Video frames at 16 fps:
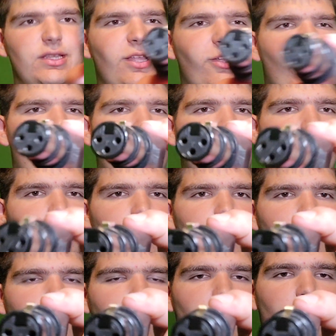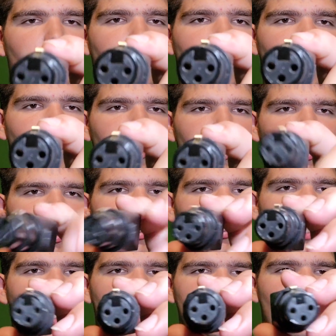little
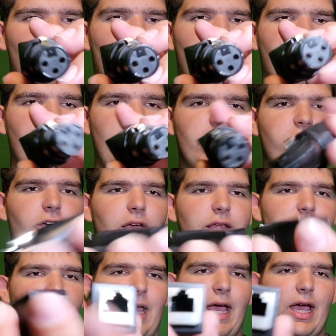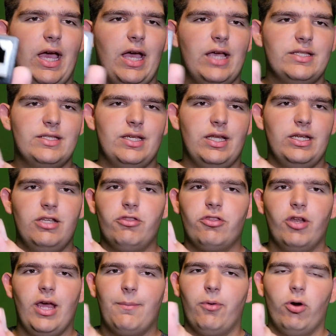XLR connector, and then it has an
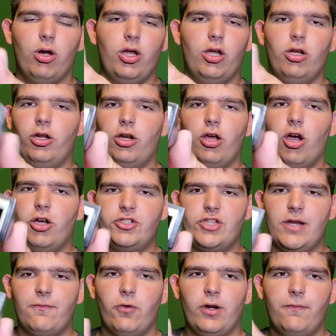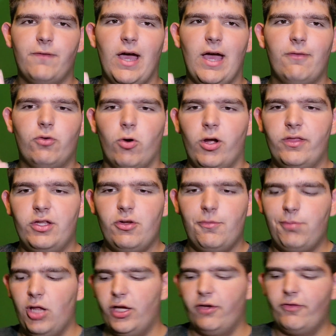Ethernet port or an RJ45 cord that you
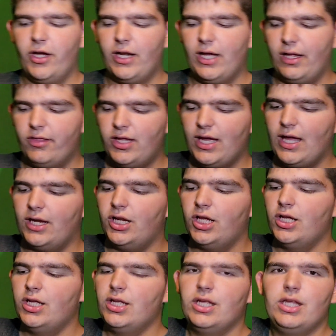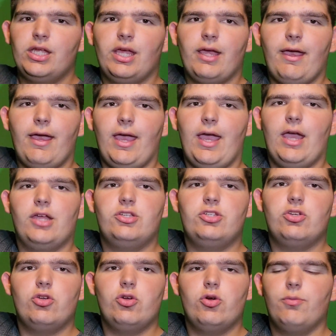plug in right on the end, and
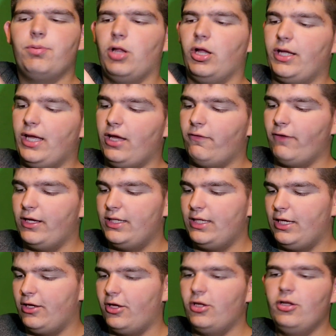you plug it in right here.